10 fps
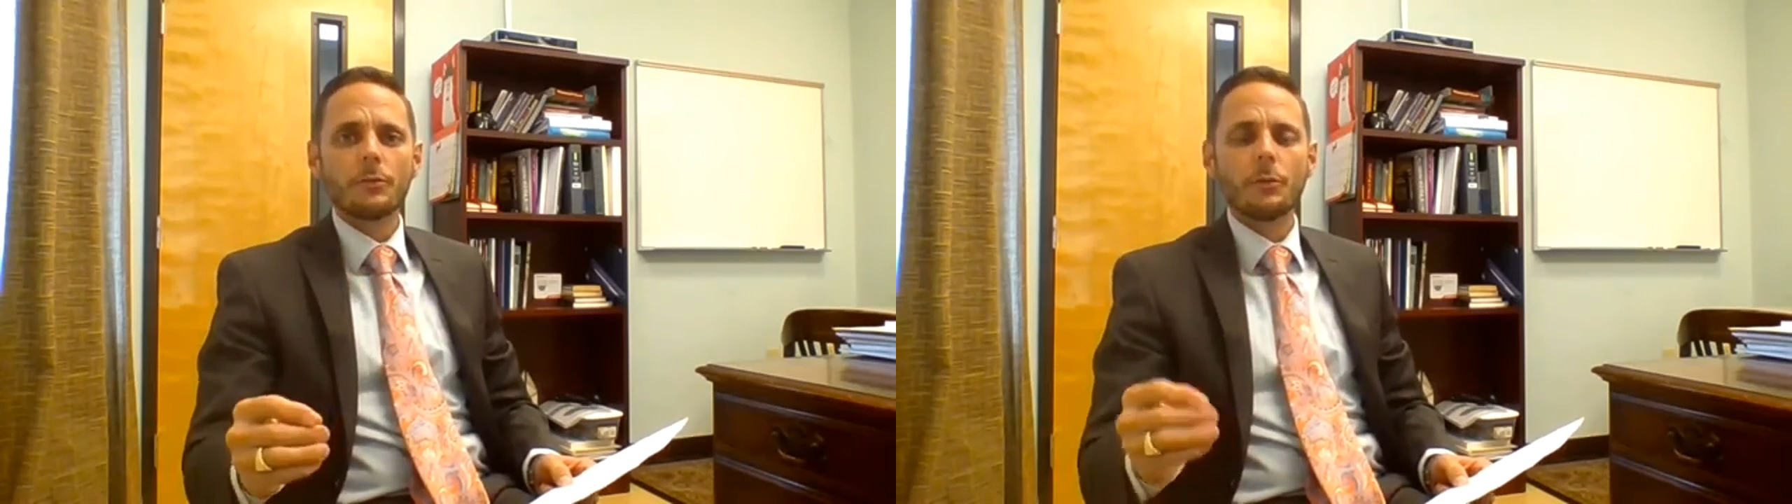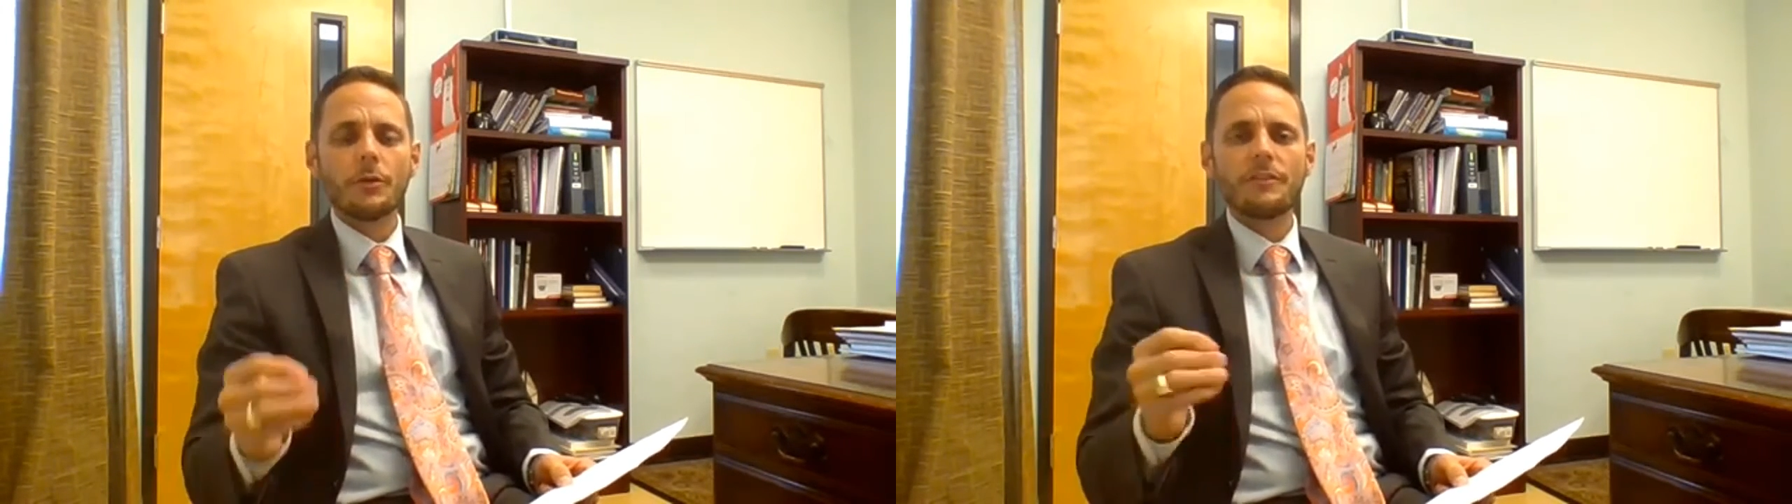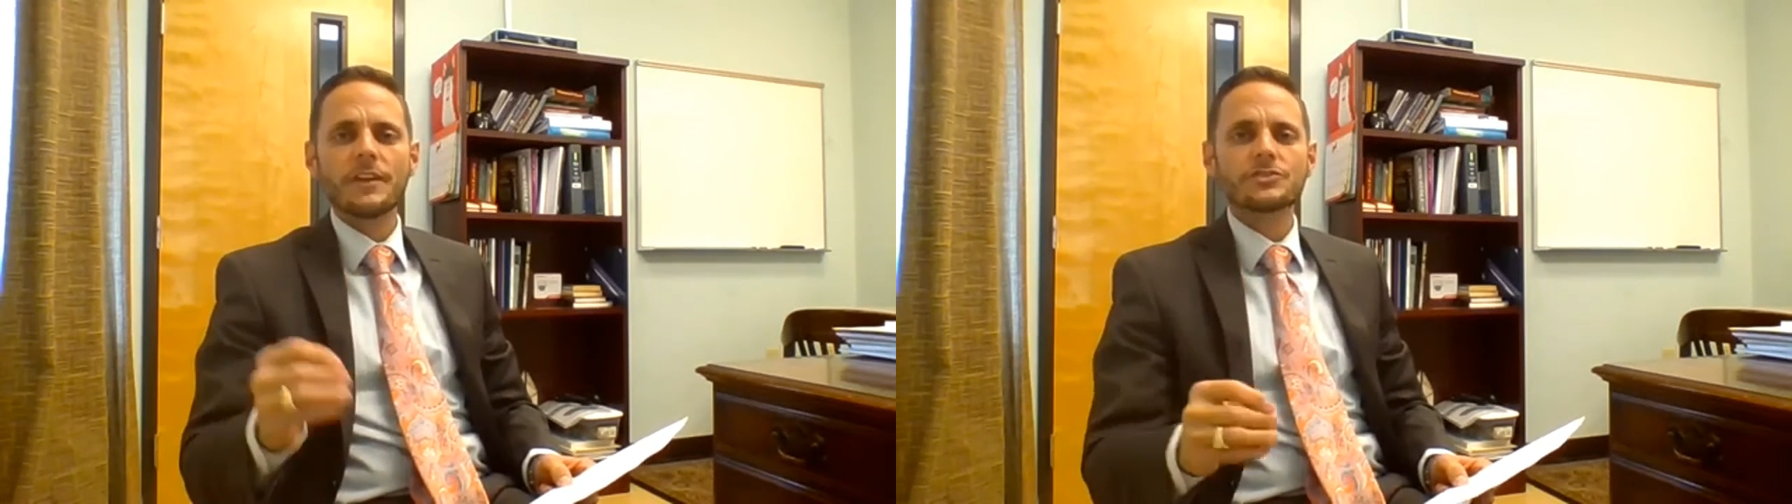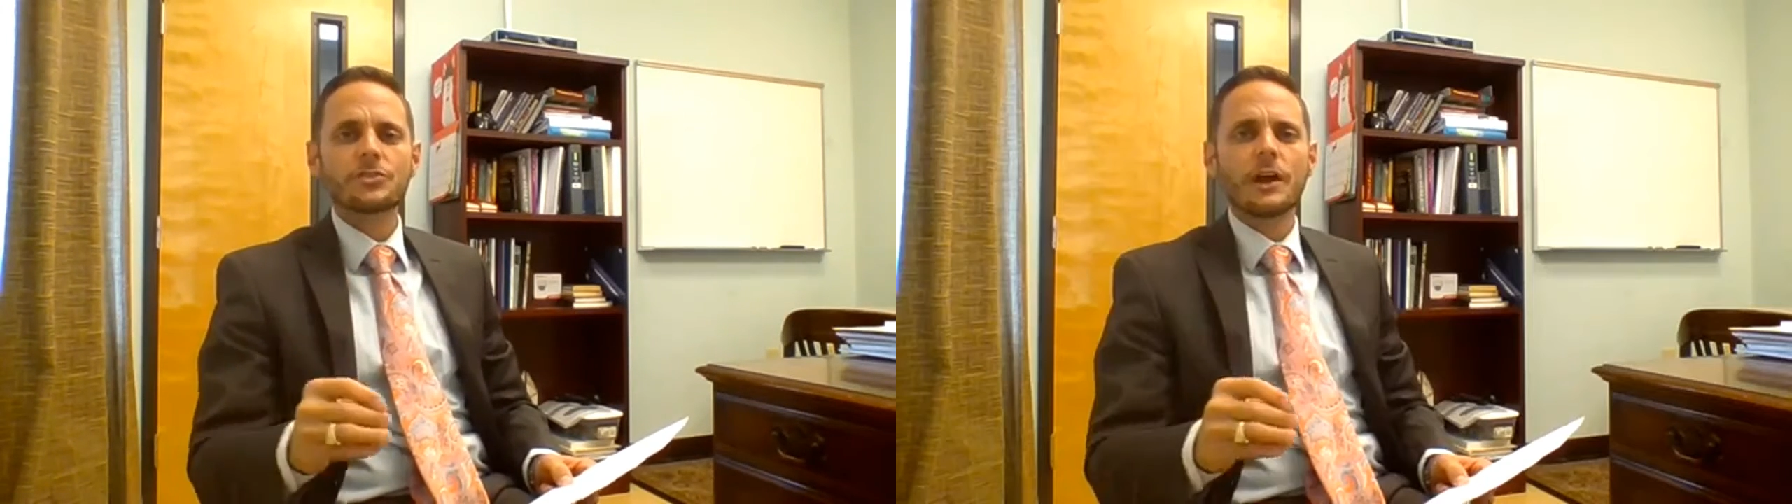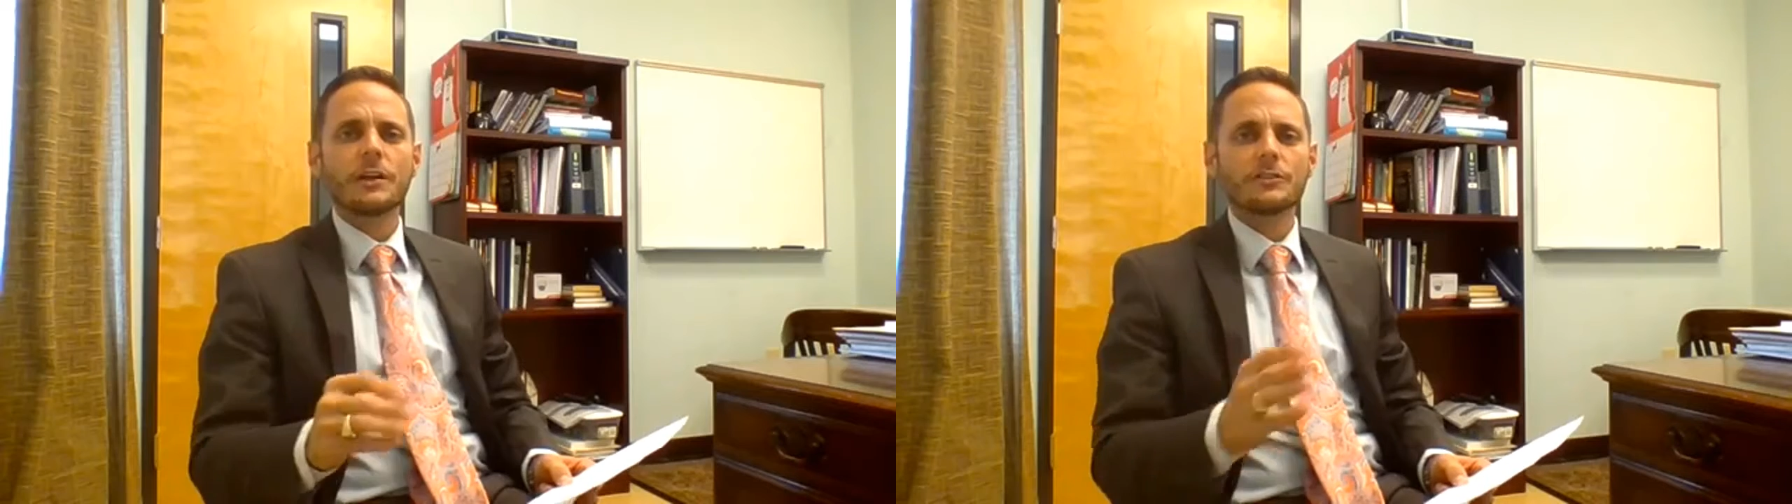when we face
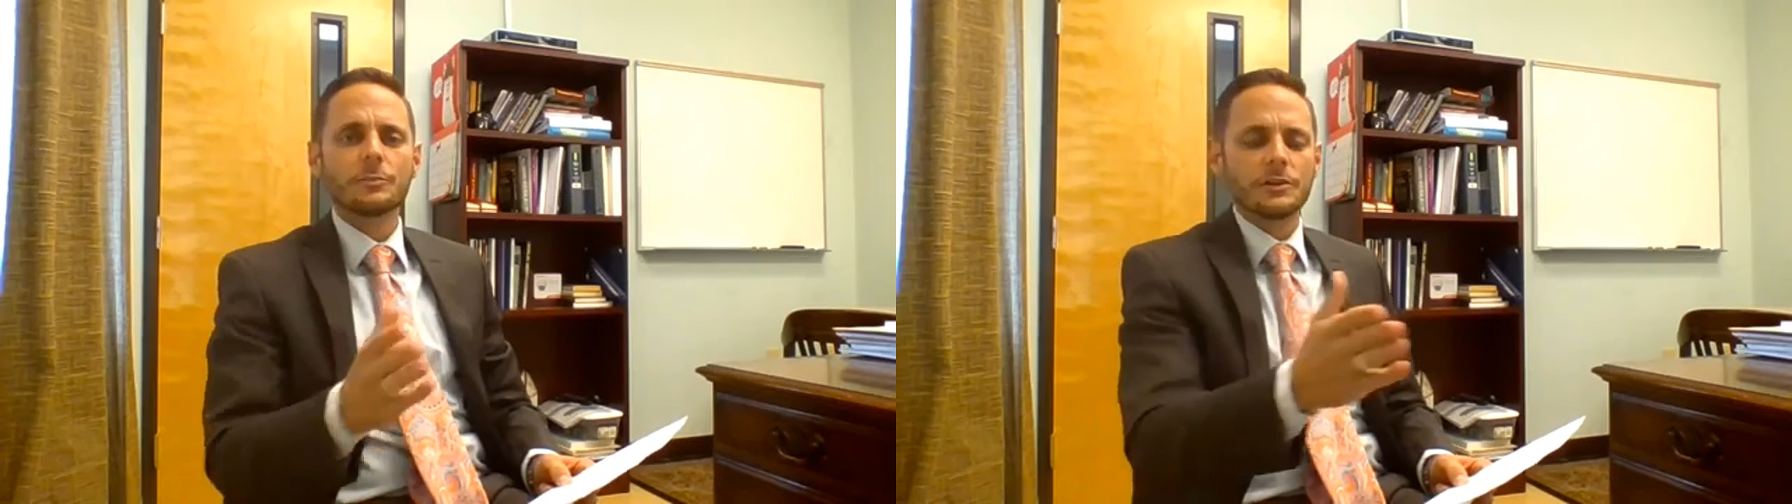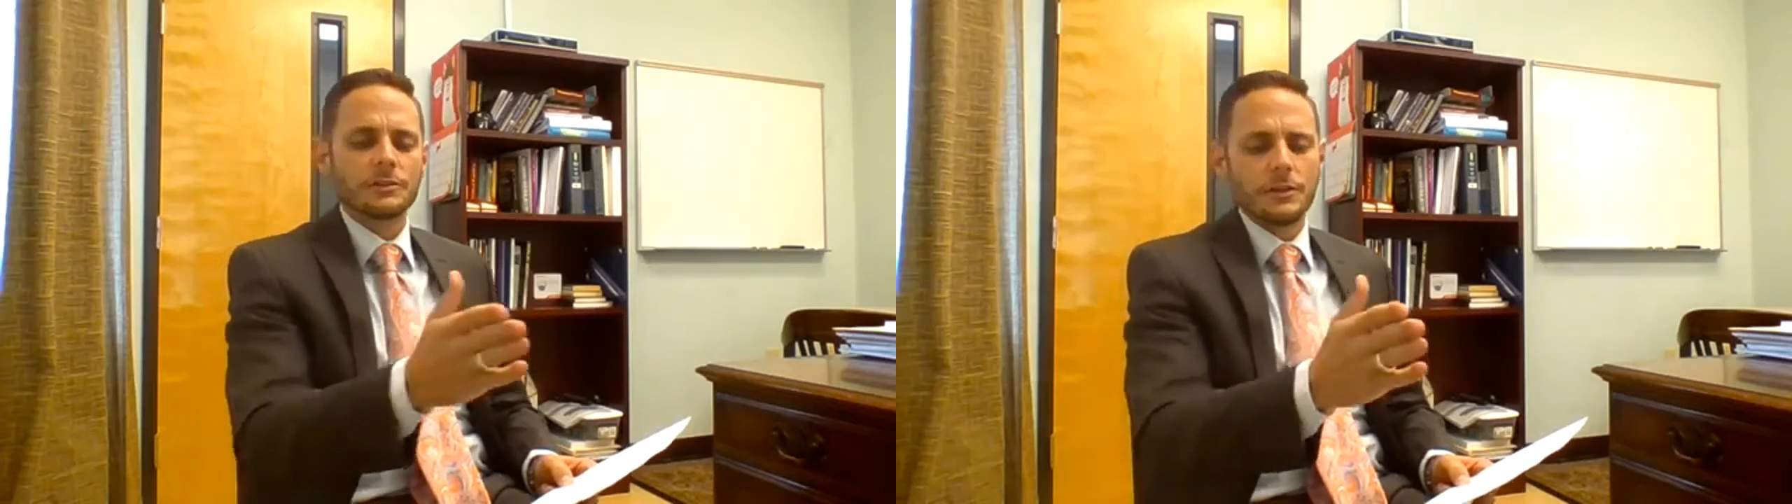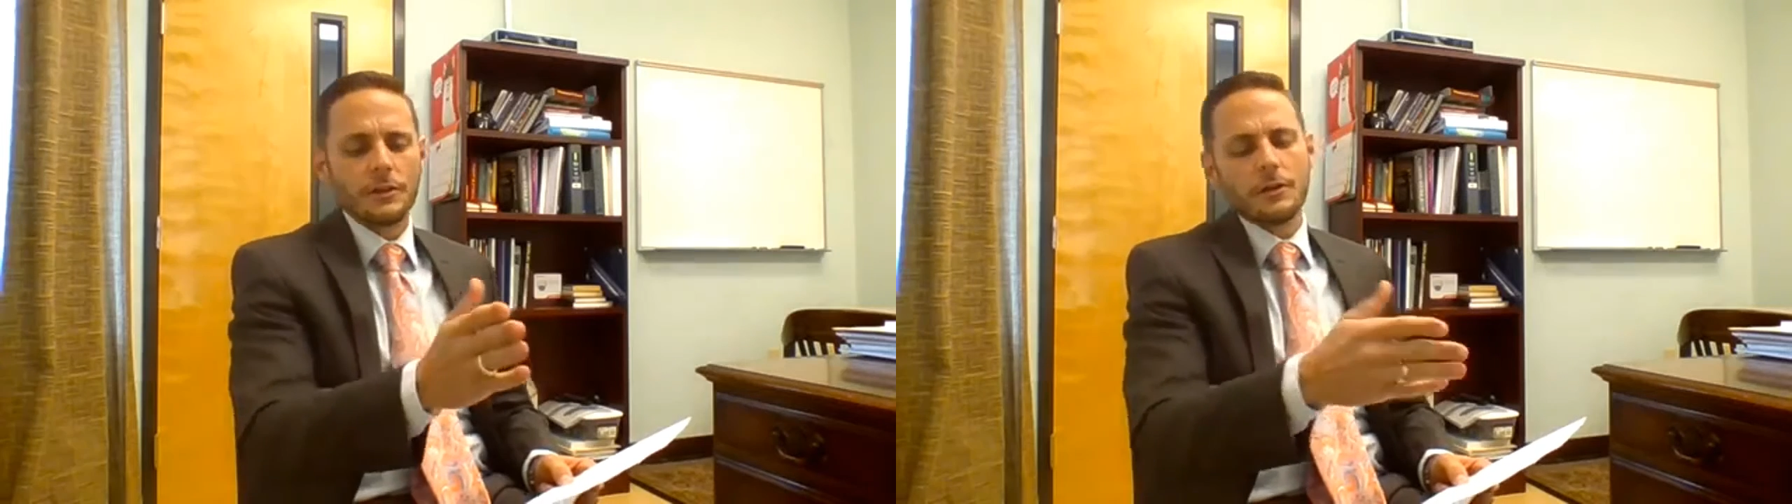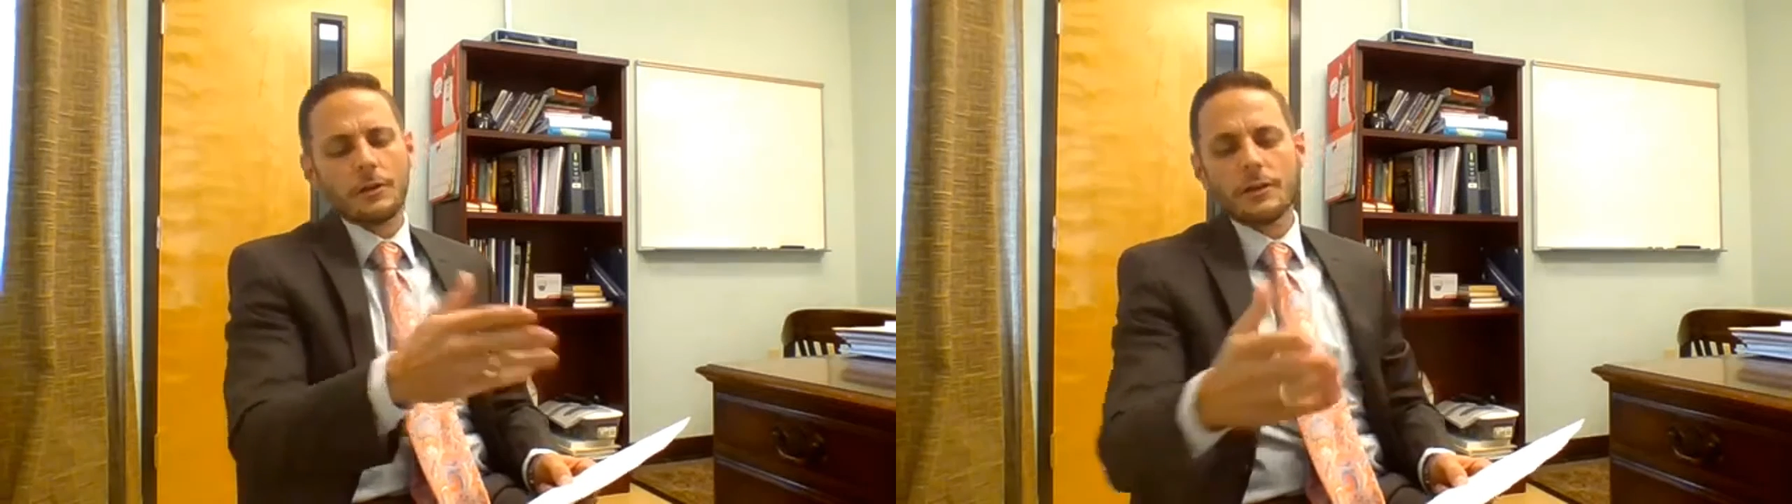trials, because